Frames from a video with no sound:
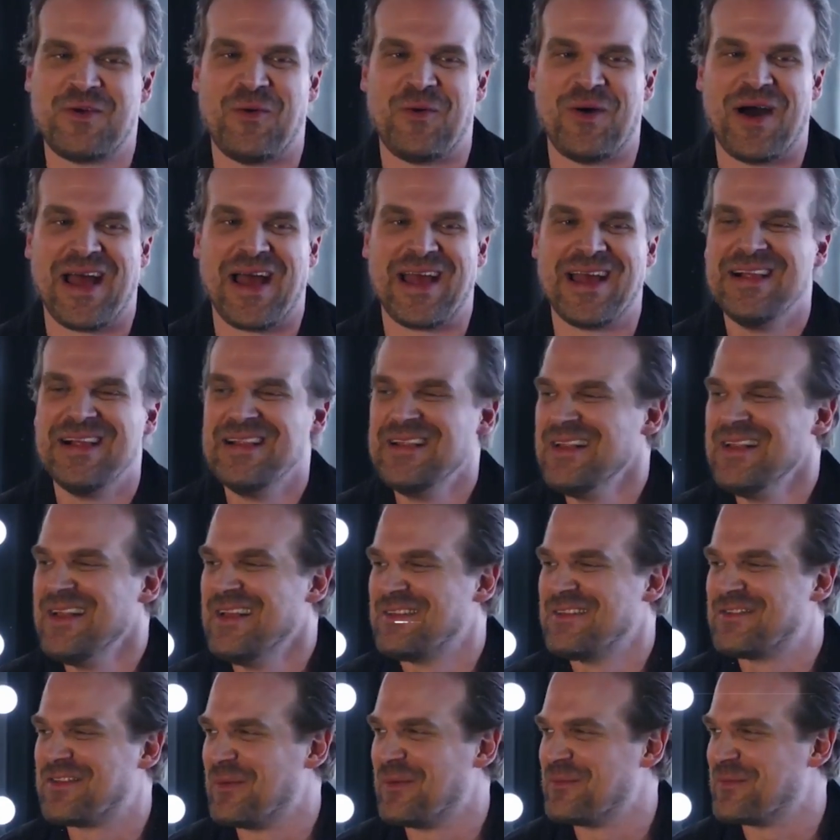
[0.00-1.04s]
So I
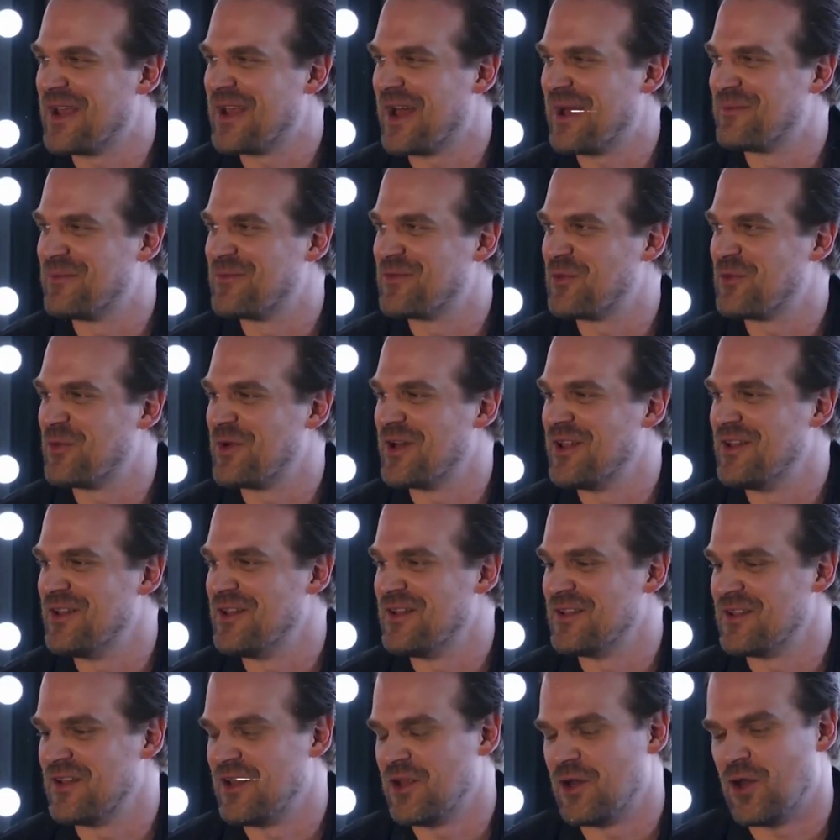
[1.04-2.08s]
sometimes
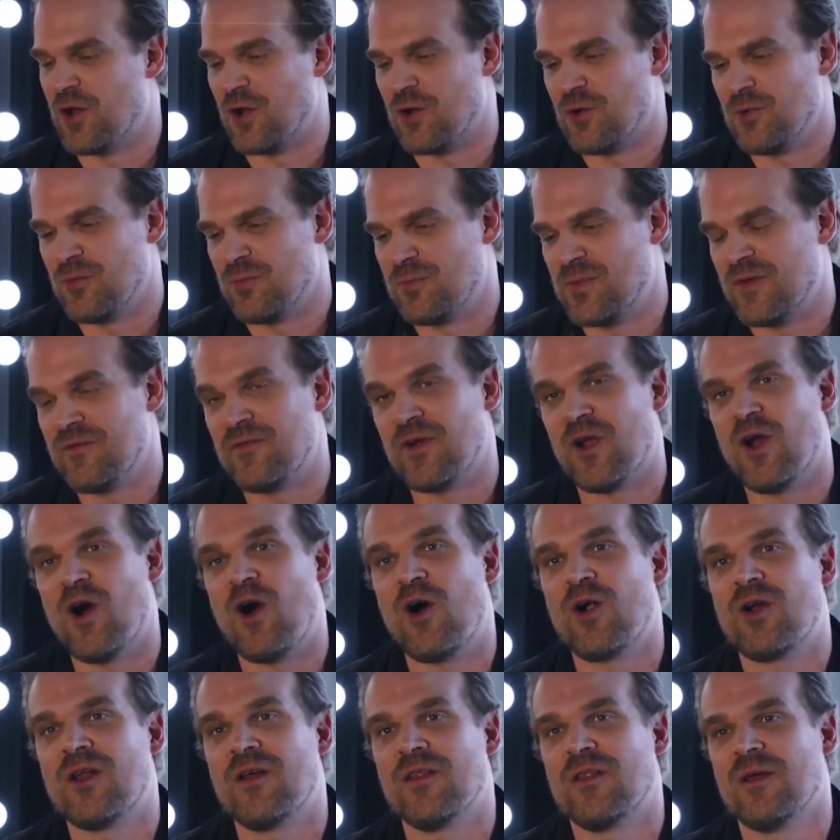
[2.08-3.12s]
will, you know, be very
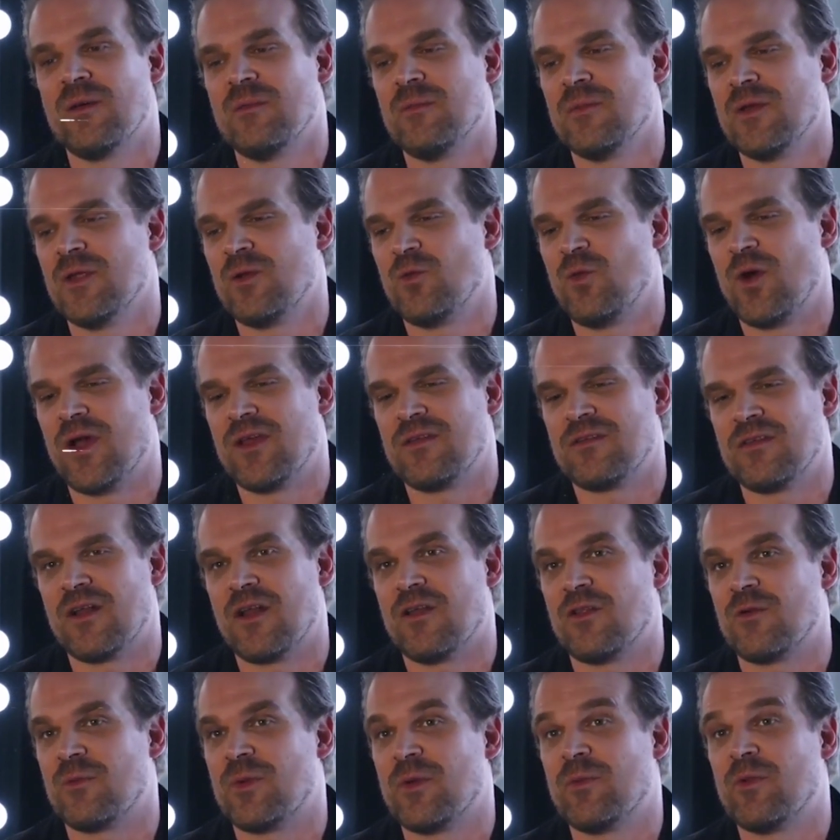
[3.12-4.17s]
hard on them in ways
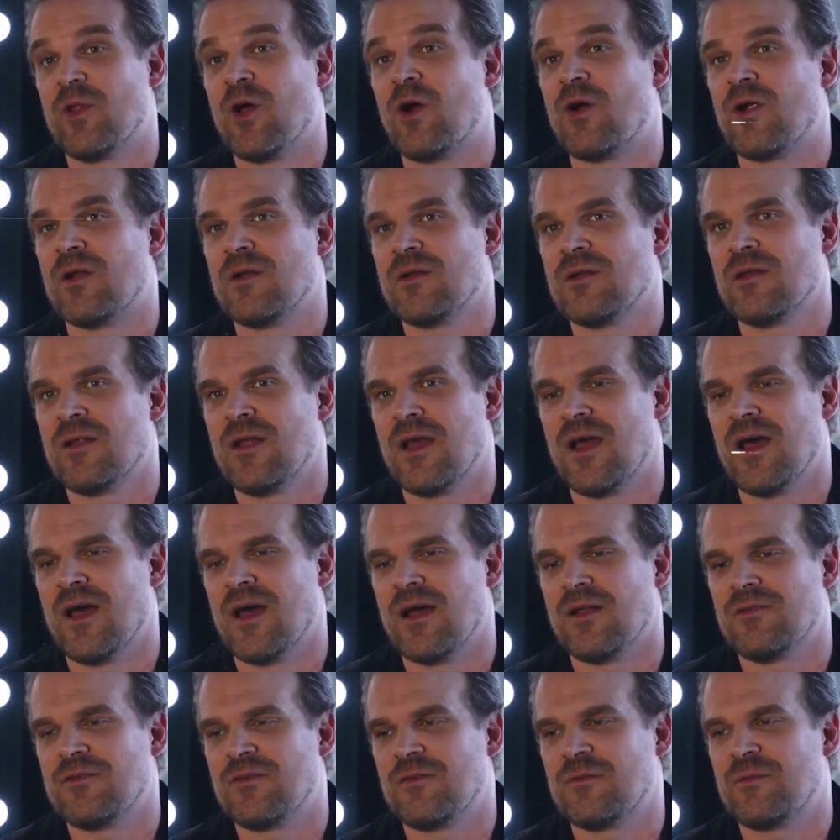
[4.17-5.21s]
that other people aren't.
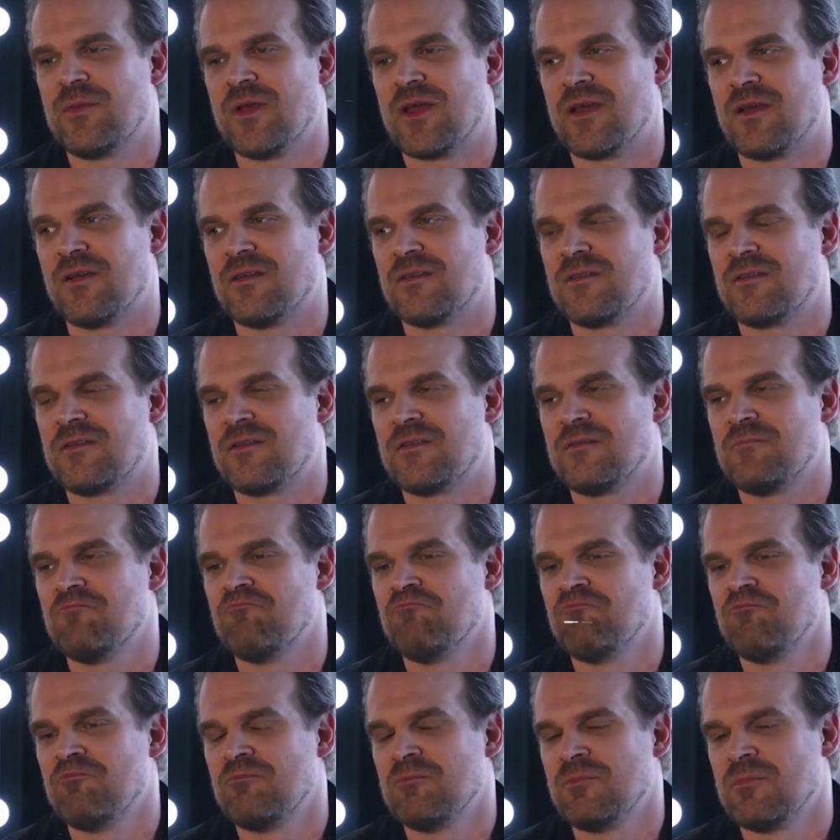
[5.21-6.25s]
Just because
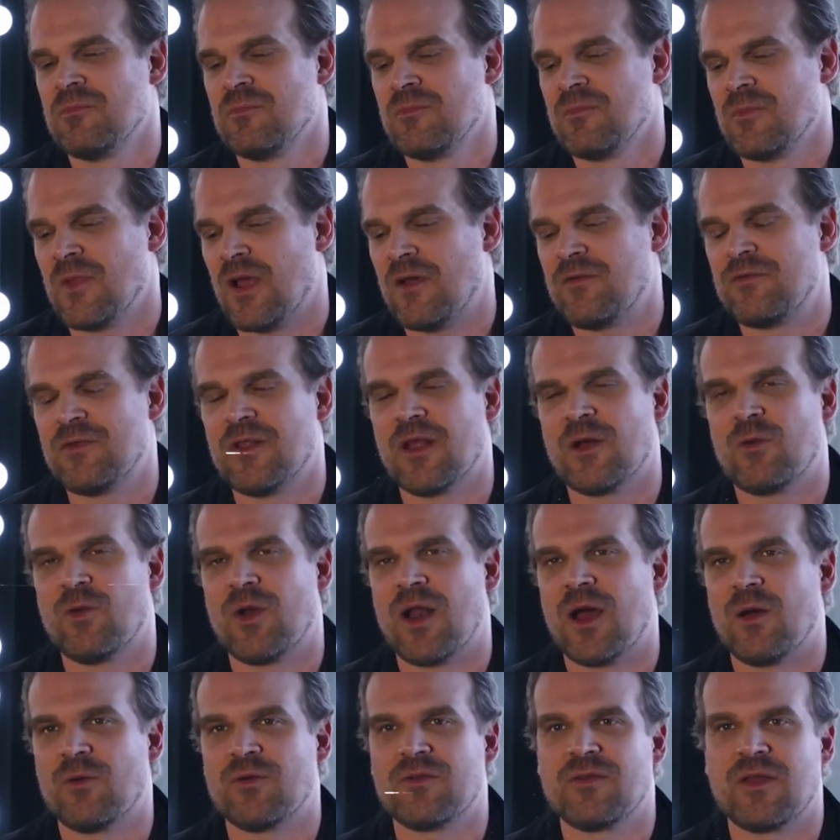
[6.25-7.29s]
I feel like
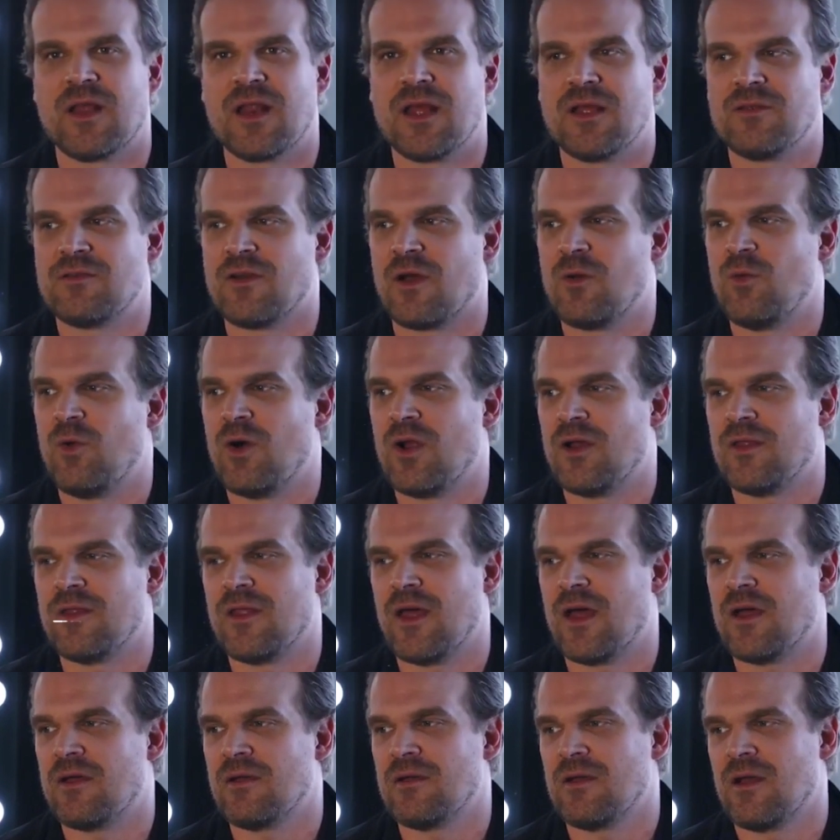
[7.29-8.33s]
when I was that age, I
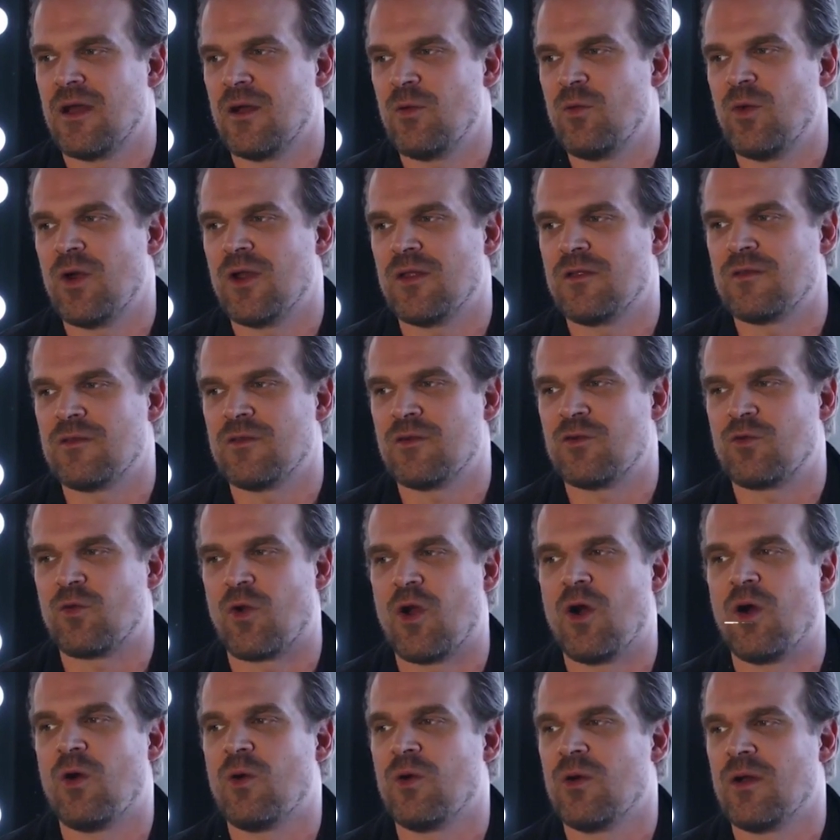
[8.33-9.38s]
wanted that. I wanted to
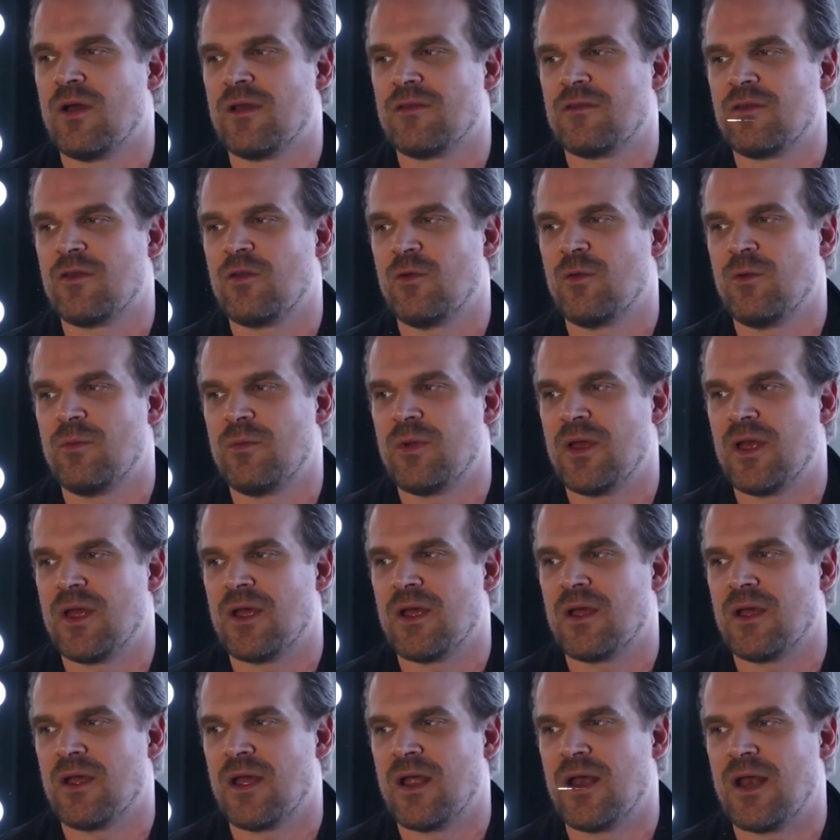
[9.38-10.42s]
grow as a human
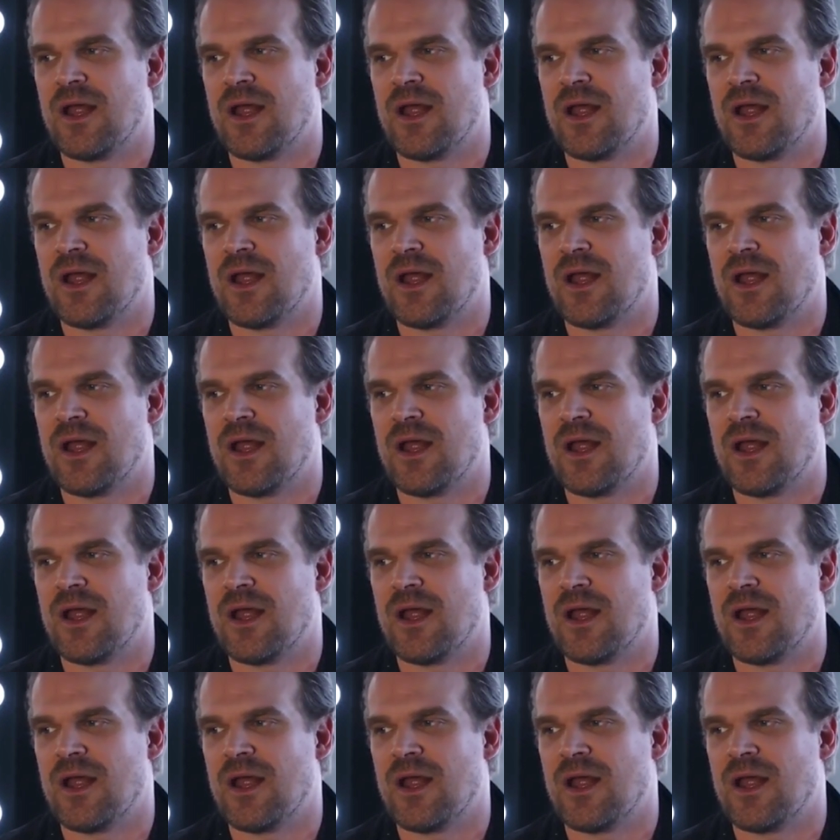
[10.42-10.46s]
being.